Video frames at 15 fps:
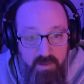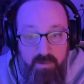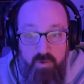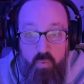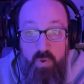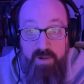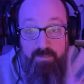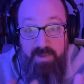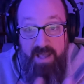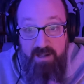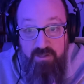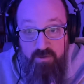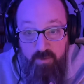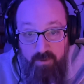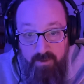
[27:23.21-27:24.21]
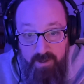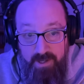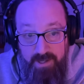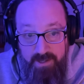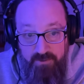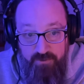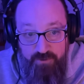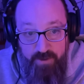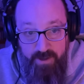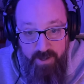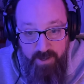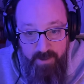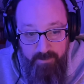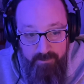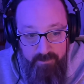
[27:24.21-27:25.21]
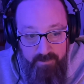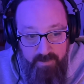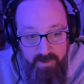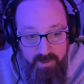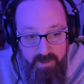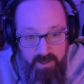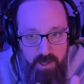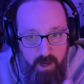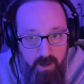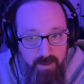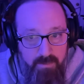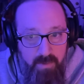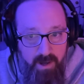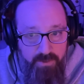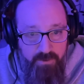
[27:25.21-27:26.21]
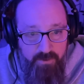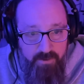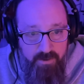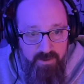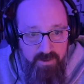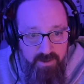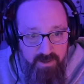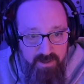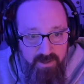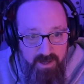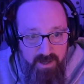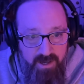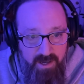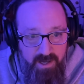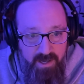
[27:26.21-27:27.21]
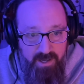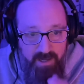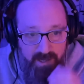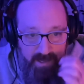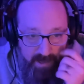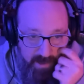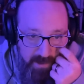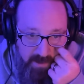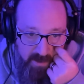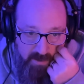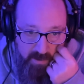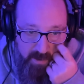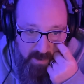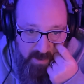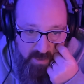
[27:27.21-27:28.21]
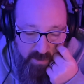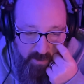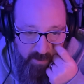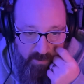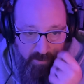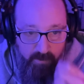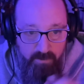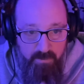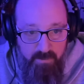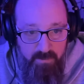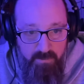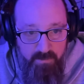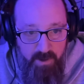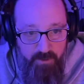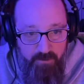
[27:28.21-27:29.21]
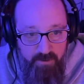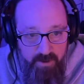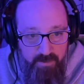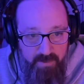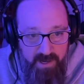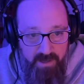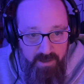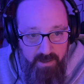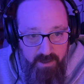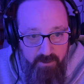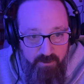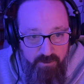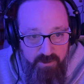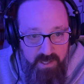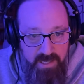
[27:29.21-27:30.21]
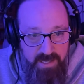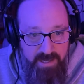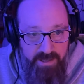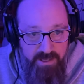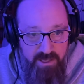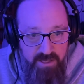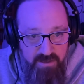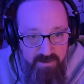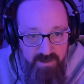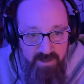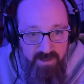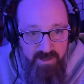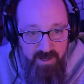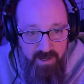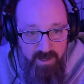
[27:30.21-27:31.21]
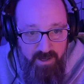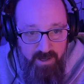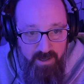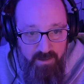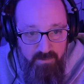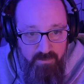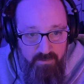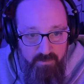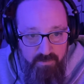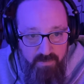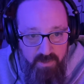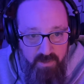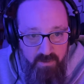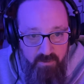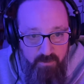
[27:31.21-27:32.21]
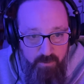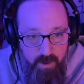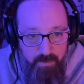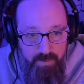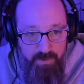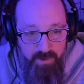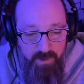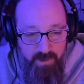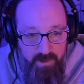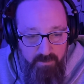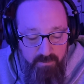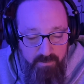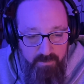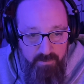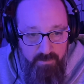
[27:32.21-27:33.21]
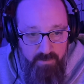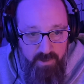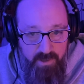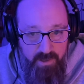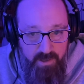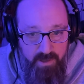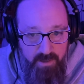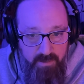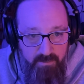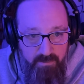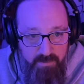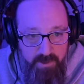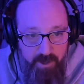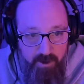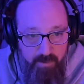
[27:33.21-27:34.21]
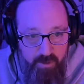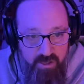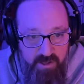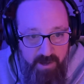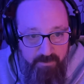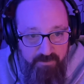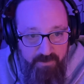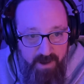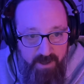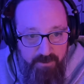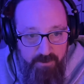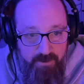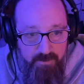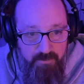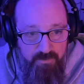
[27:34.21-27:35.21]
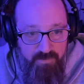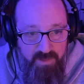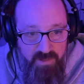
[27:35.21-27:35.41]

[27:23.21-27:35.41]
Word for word: kind of quick backstory, backstory is um young mother, uh so mother in my inner teens. I uh, grew up with a uh terrible stepfather,